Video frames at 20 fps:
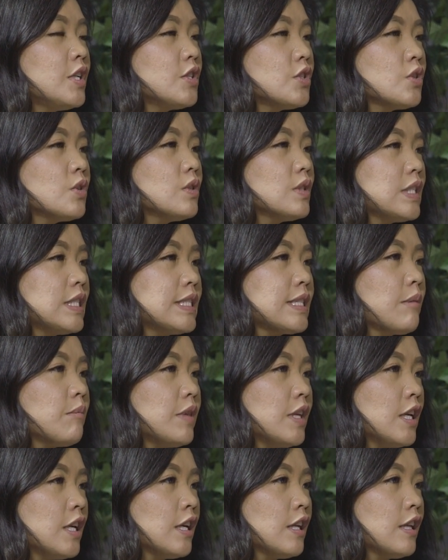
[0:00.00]
but it's certainly
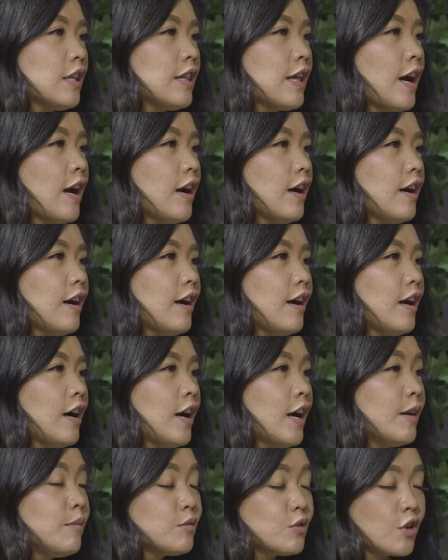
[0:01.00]
something that
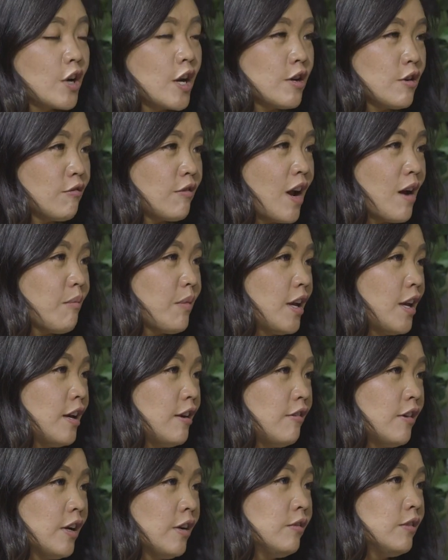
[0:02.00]
I'm trying to wrap my
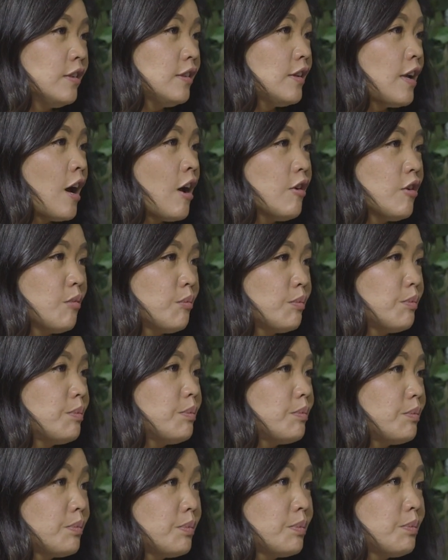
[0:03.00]
head around, how to
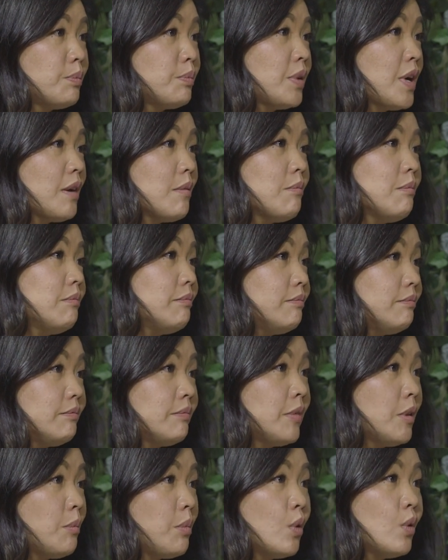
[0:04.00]
prep
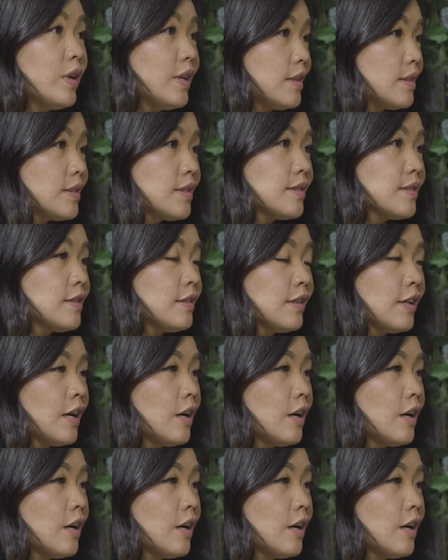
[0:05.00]
the boys.